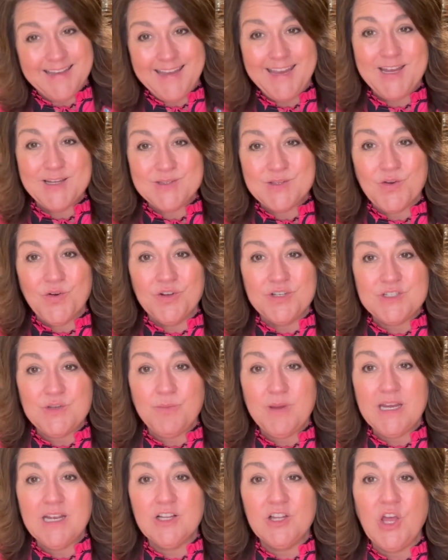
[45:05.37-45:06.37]
is going to
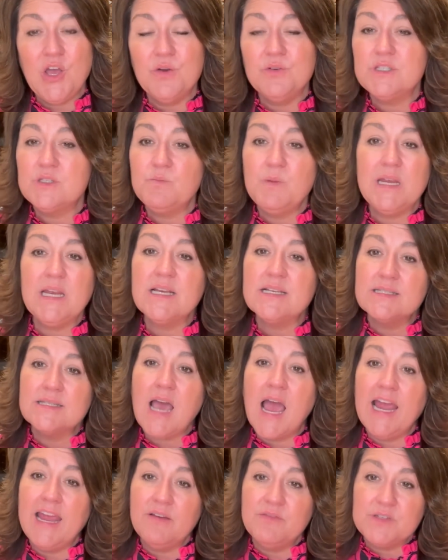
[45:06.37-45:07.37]
be closed because
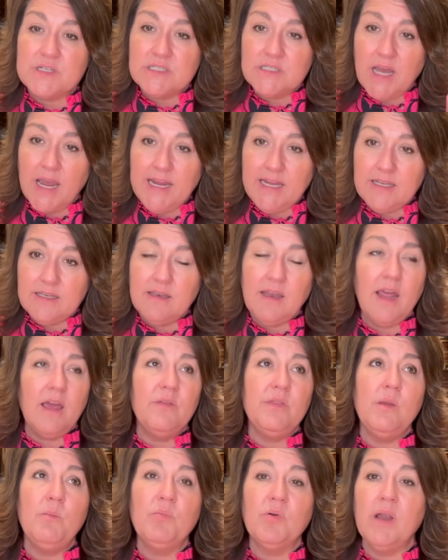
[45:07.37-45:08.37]
I have to tighten
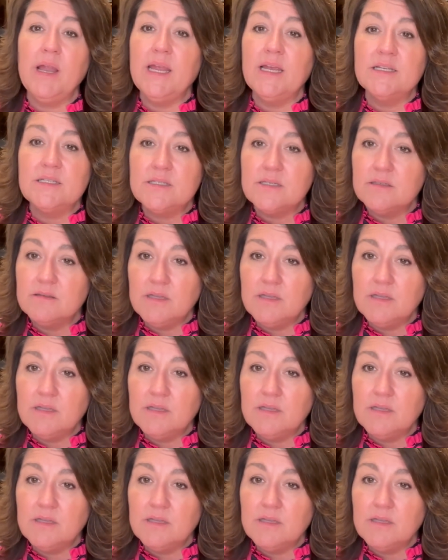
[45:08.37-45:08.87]
down the brand.